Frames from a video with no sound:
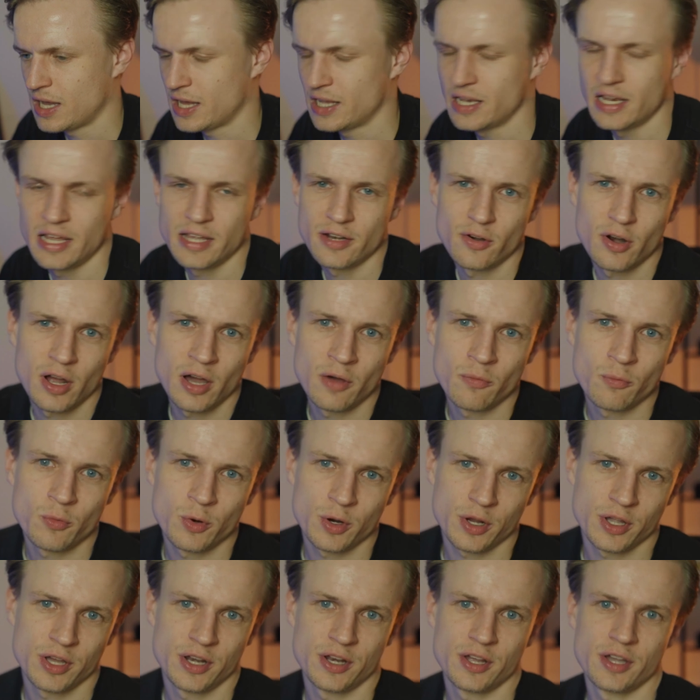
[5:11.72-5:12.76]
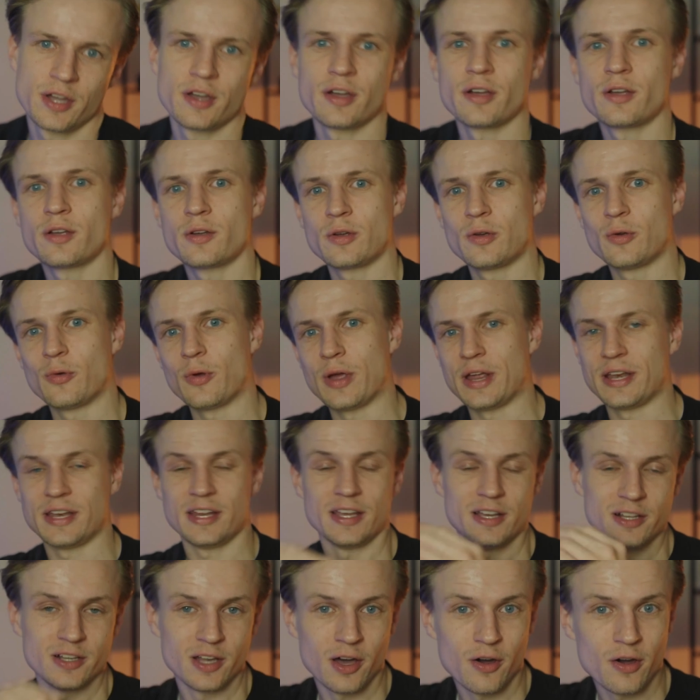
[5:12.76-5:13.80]
And later on, we're gonna create
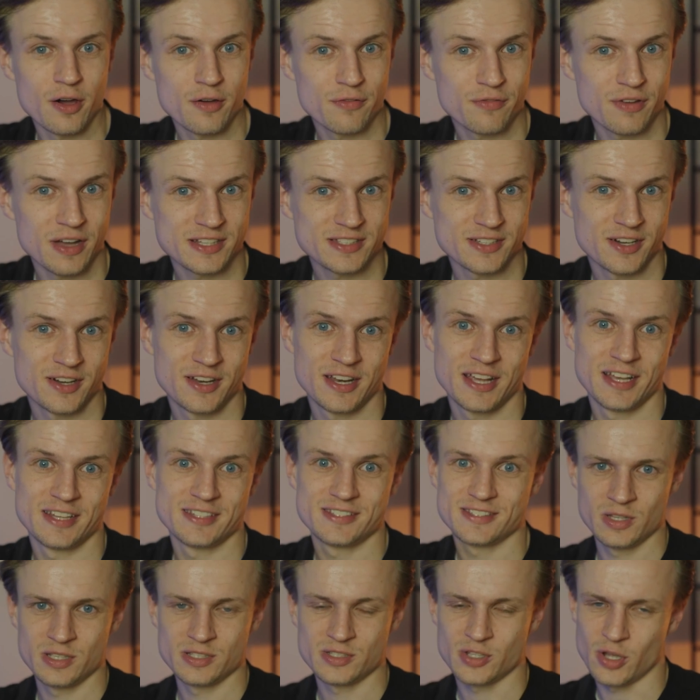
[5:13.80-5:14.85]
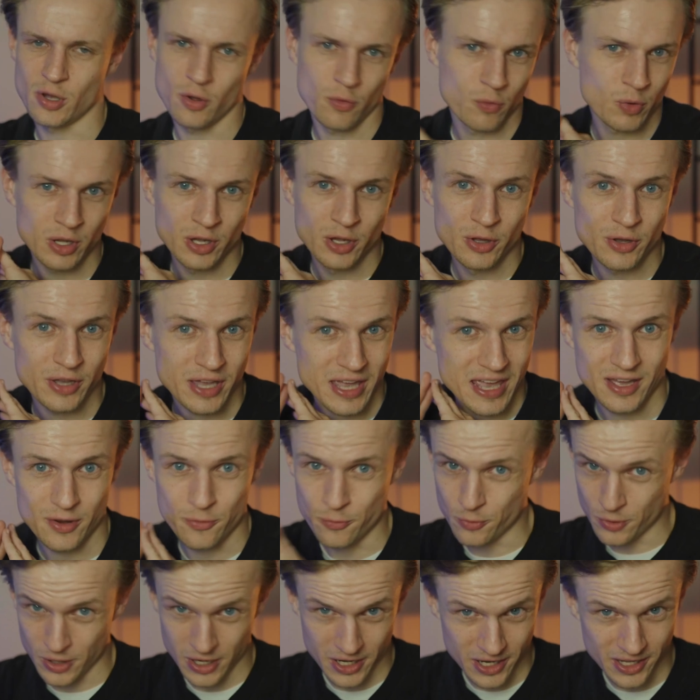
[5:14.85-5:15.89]
the glow effect on it. So it will look
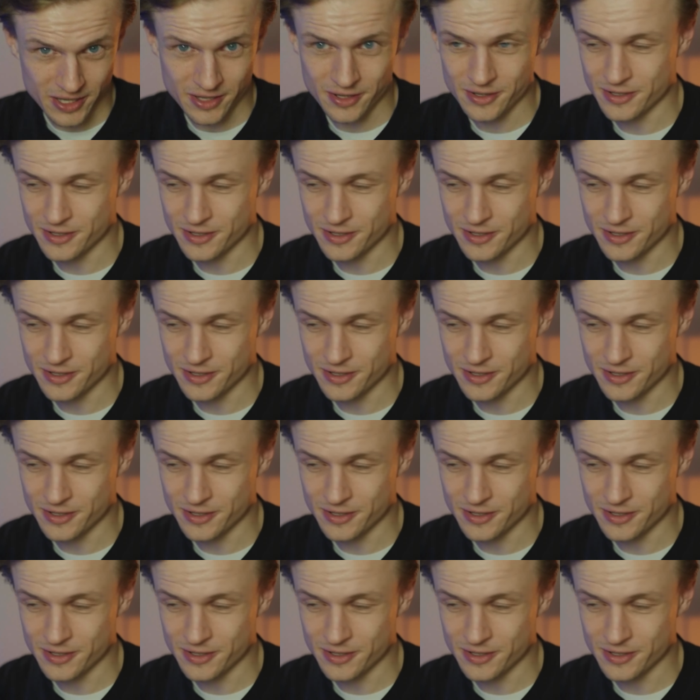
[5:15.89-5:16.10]
really